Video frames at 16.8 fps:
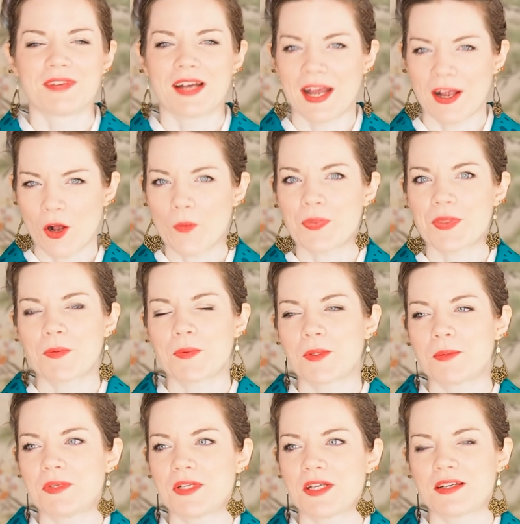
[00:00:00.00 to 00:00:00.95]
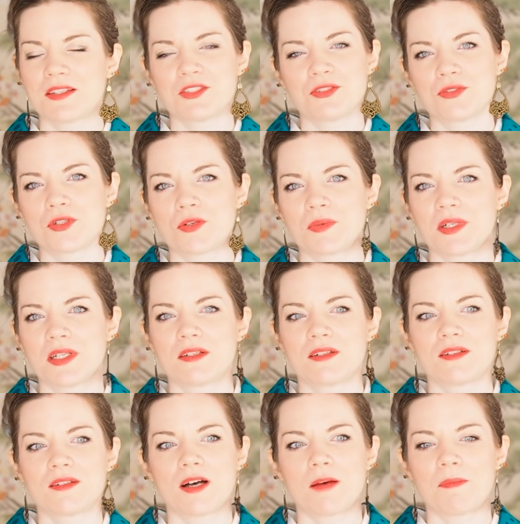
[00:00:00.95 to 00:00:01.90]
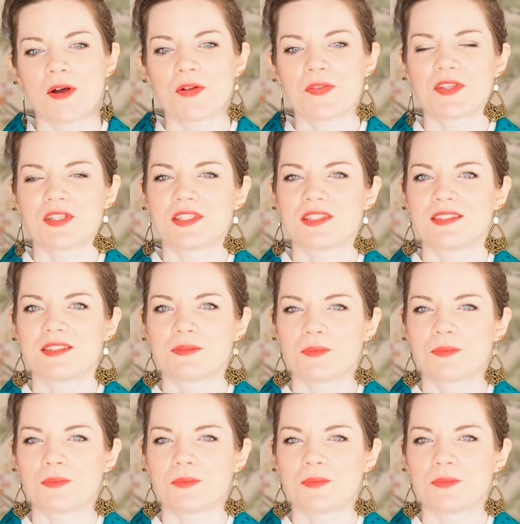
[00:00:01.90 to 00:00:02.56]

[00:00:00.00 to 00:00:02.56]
I hope there will be a tutorial about this